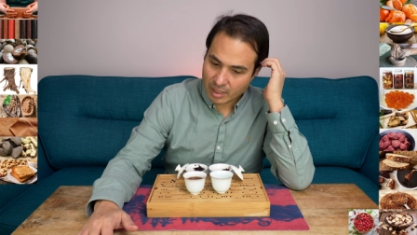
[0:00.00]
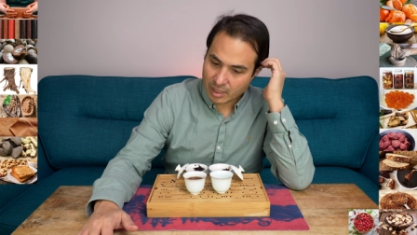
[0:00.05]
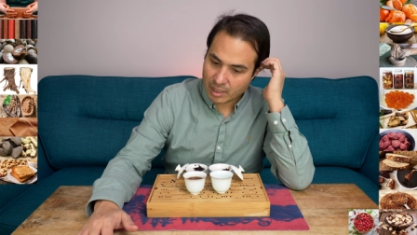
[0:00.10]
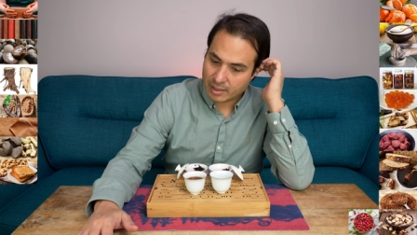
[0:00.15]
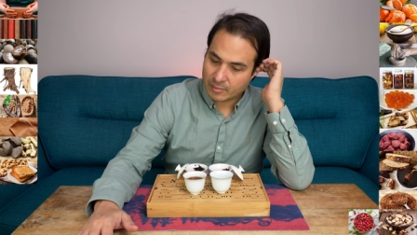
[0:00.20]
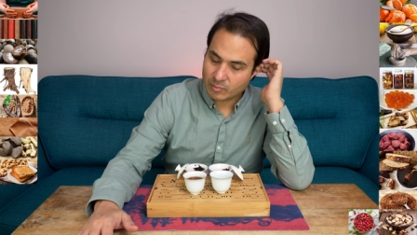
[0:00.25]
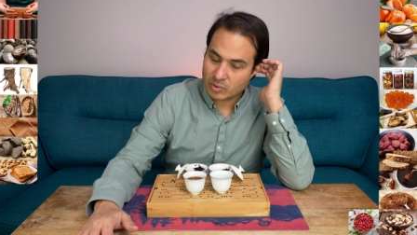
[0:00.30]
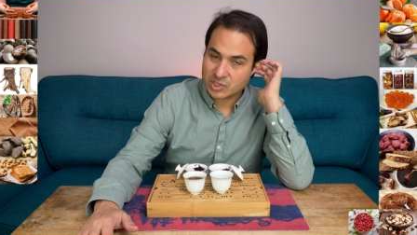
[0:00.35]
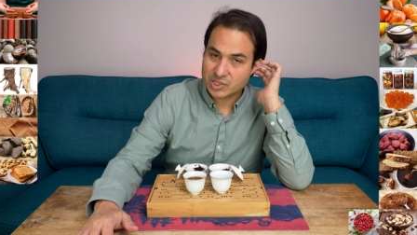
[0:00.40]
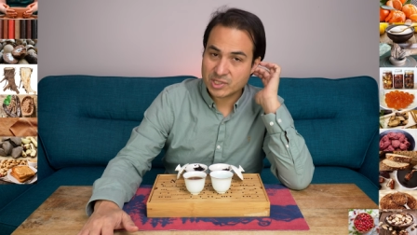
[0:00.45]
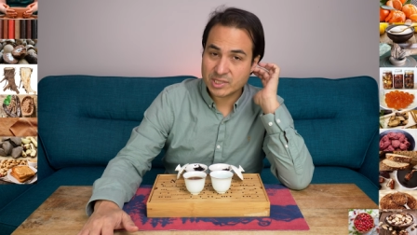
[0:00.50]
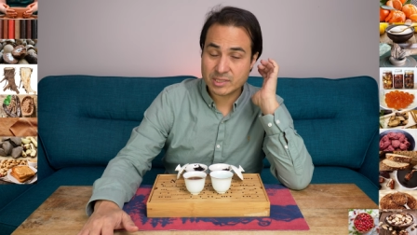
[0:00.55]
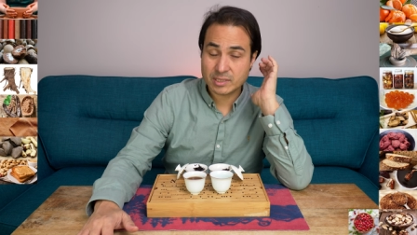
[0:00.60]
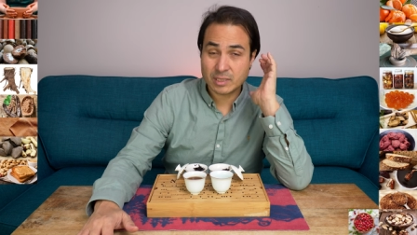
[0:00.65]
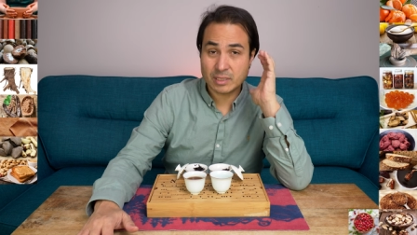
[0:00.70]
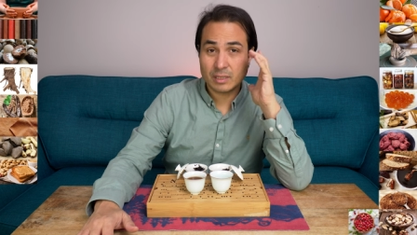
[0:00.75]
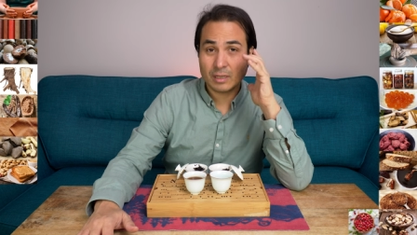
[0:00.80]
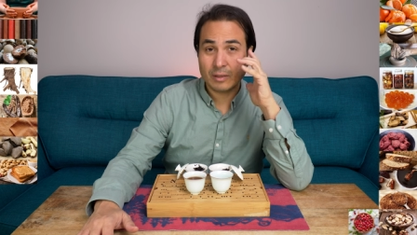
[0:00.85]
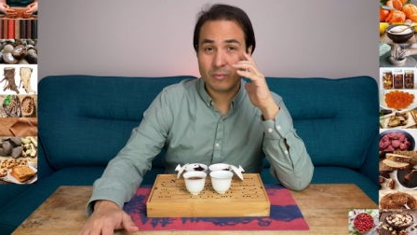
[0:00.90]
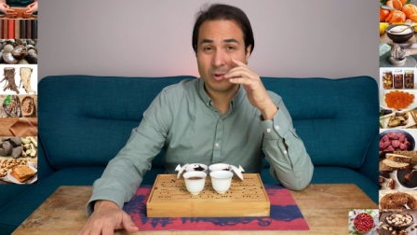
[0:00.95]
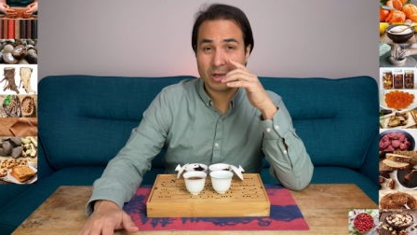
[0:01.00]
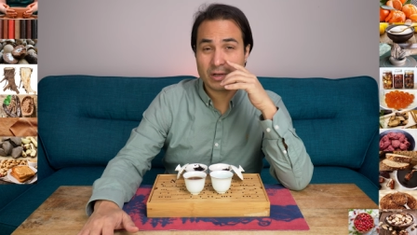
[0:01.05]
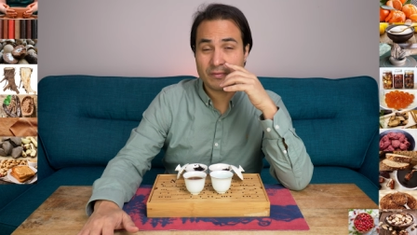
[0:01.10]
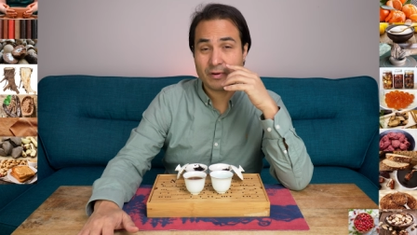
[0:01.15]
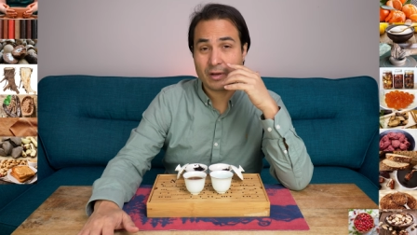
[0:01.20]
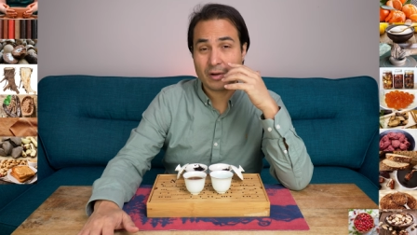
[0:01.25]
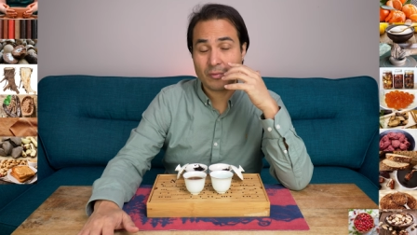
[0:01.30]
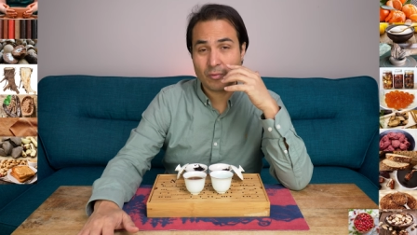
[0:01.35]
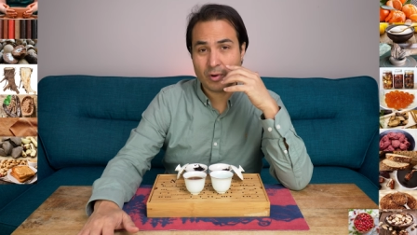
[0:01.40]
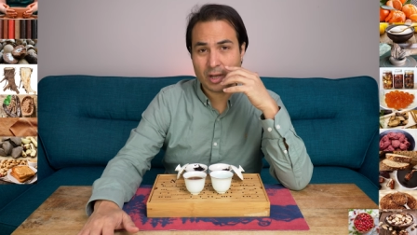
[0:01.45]
uh, which is a uh, one of
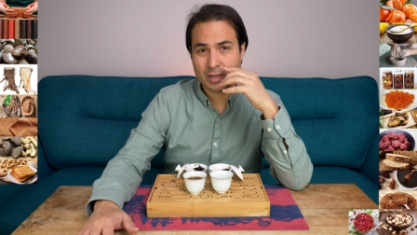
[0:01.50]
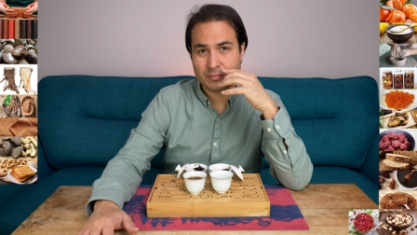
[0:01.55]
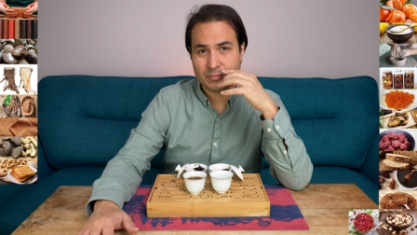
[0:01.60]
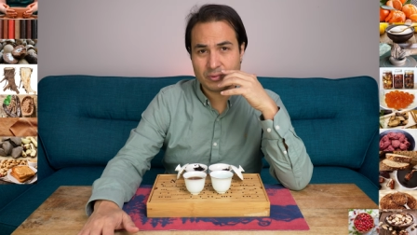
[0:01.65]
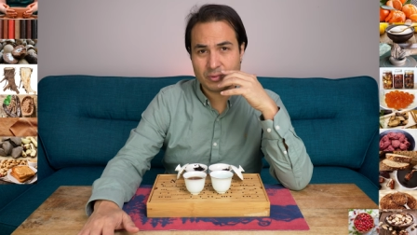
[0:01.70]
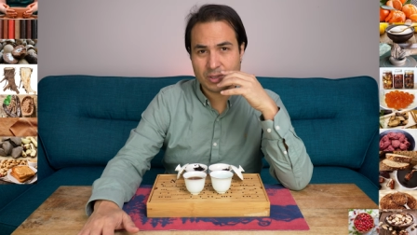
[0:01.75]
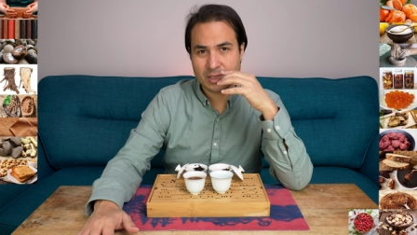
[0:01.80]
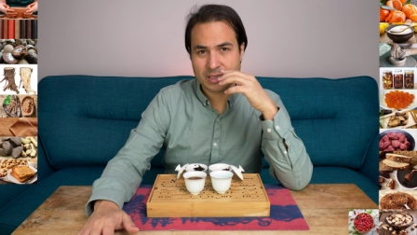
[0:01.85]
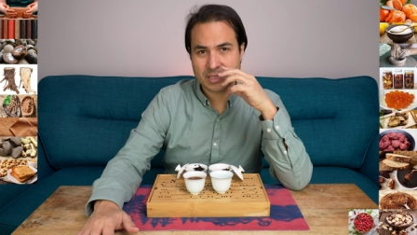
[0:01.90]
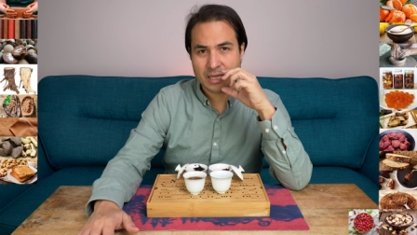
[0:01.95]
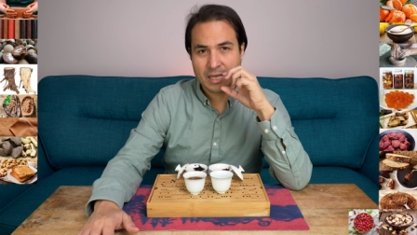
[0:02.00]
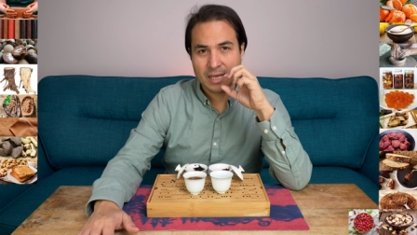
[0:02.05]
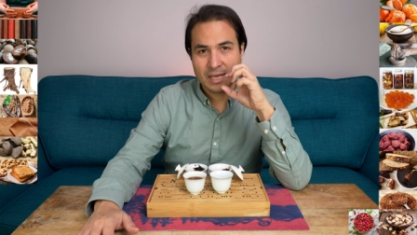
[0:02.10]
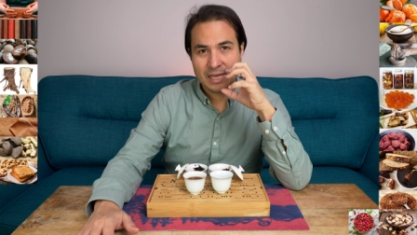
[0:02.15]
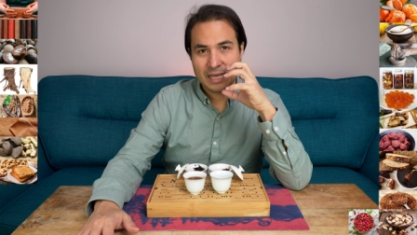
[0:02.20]
our ripe Pu'ers,